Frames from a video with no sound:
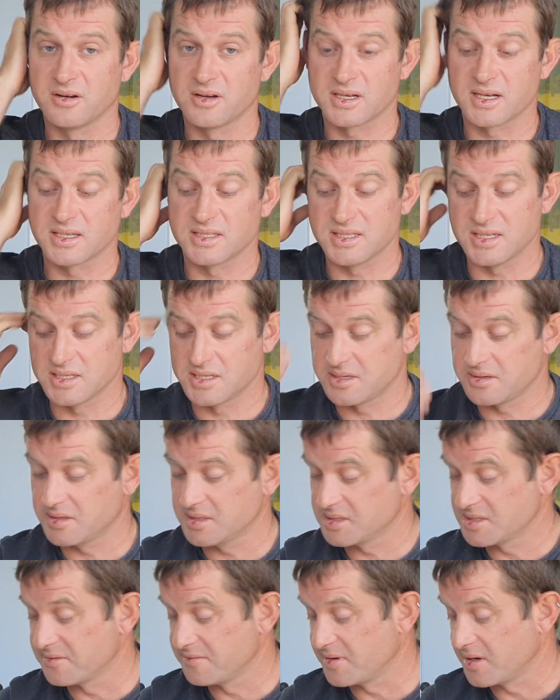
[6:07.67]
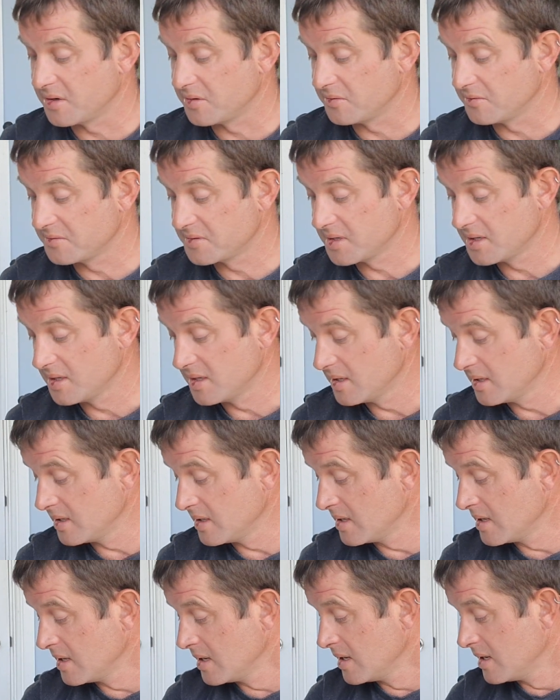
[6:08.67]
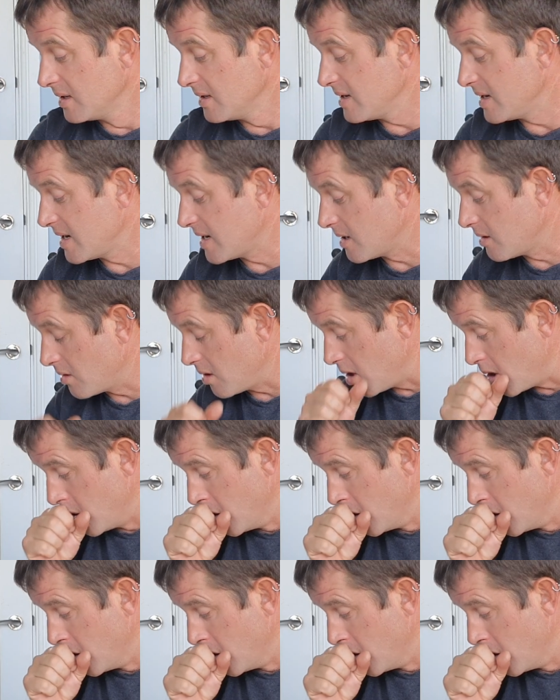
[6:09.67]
Like I said to you, it's evolved. Now,